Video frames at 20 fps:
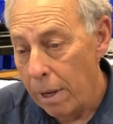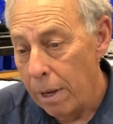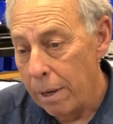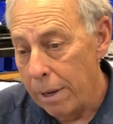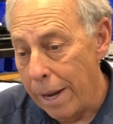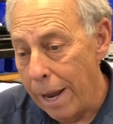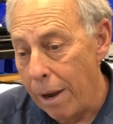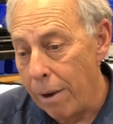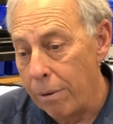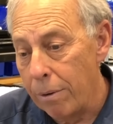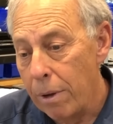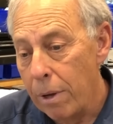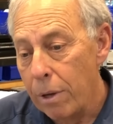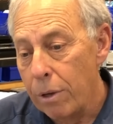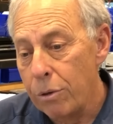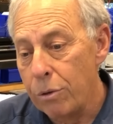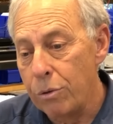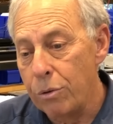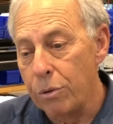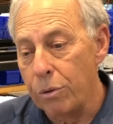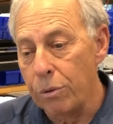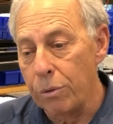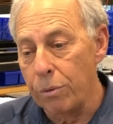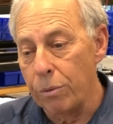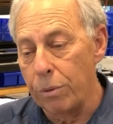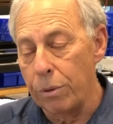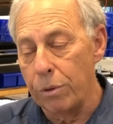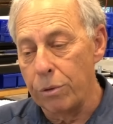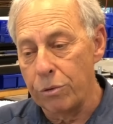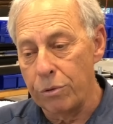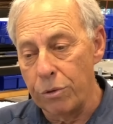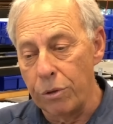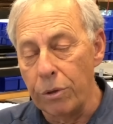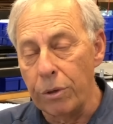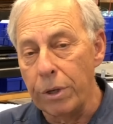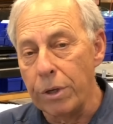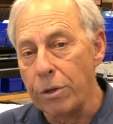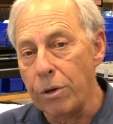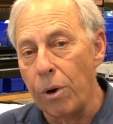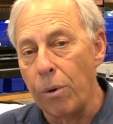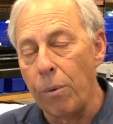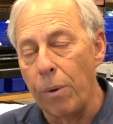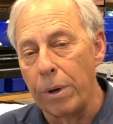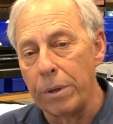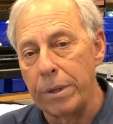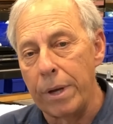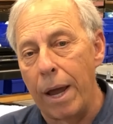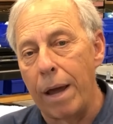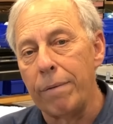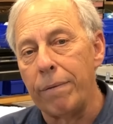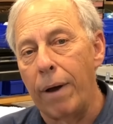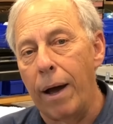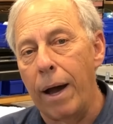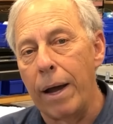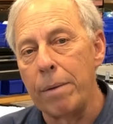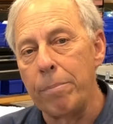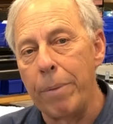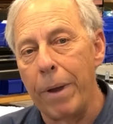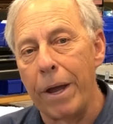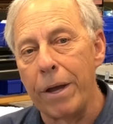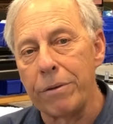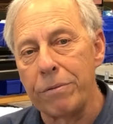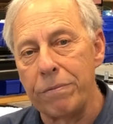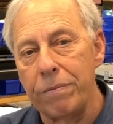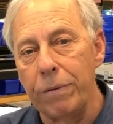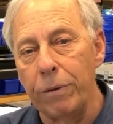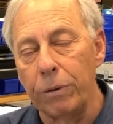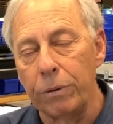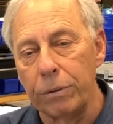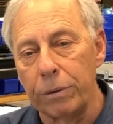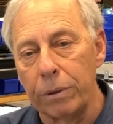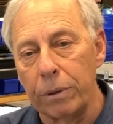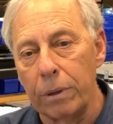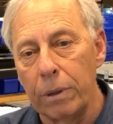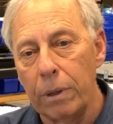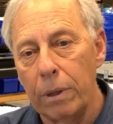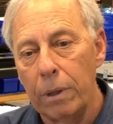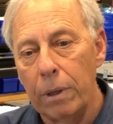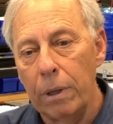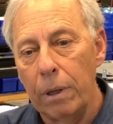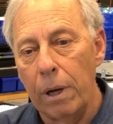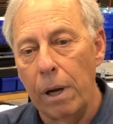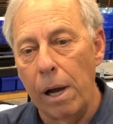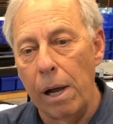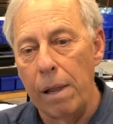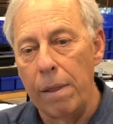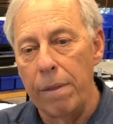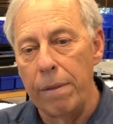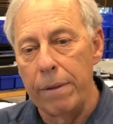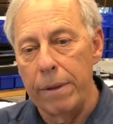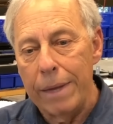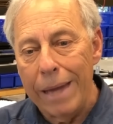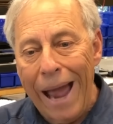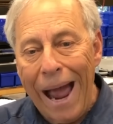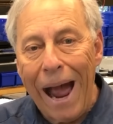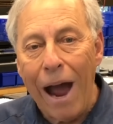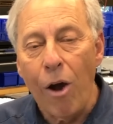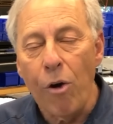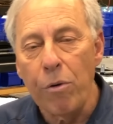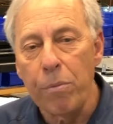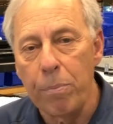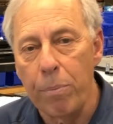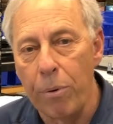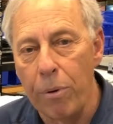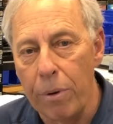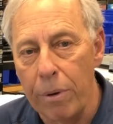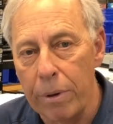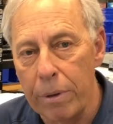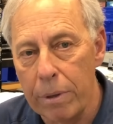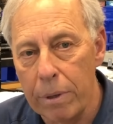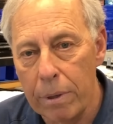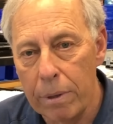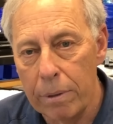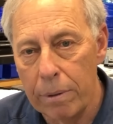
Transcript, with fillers: Now, to you certainly don't want to have a high pass filter on the output